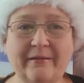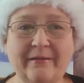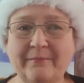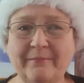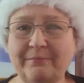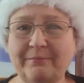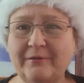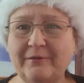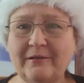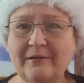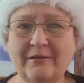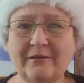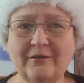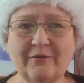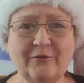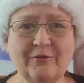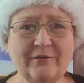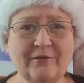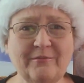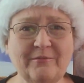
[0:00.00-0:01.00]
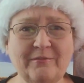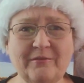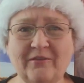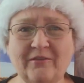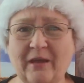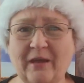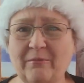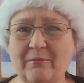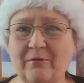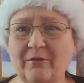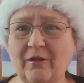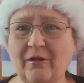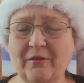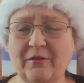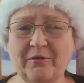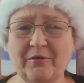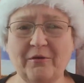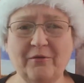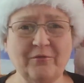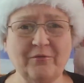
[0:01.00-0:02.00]
put a Christmas
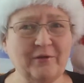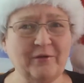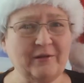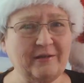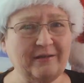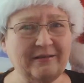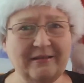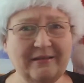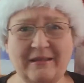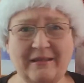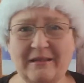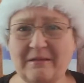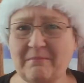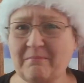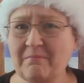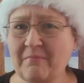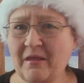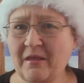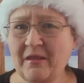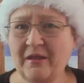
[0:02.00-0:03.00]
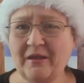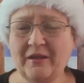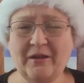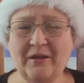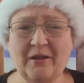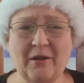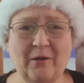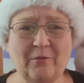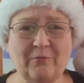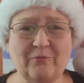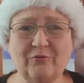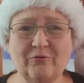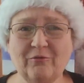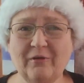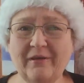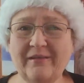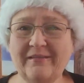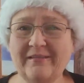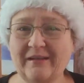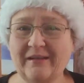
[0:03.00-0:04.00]
tablecloth over it and then,
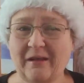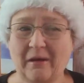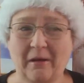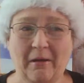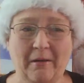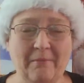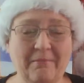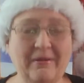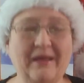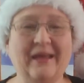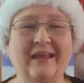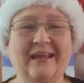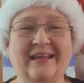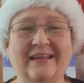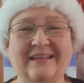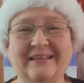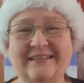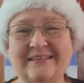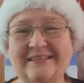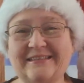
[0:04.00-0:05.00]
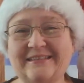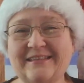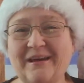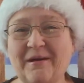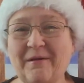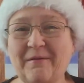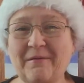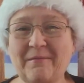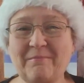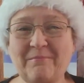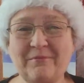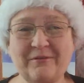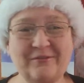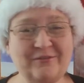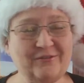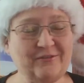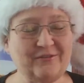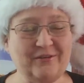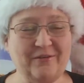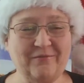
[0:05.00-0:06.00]
dress it up. And put
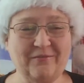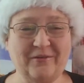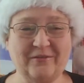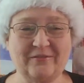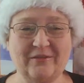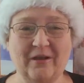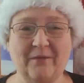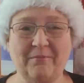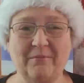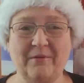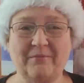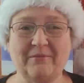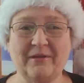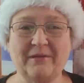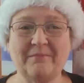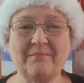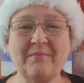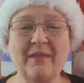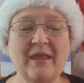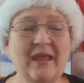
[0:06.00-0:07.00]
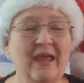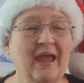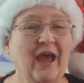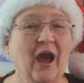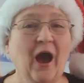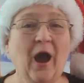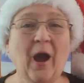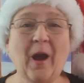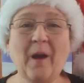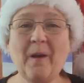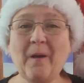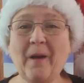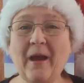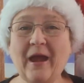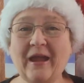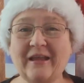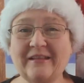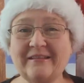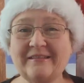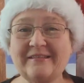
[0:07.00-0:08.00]
your stuff on top of it. All
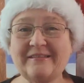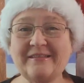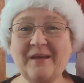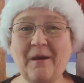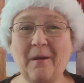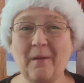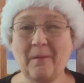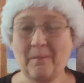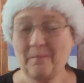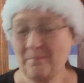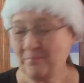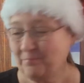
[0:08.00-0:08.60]
right. So,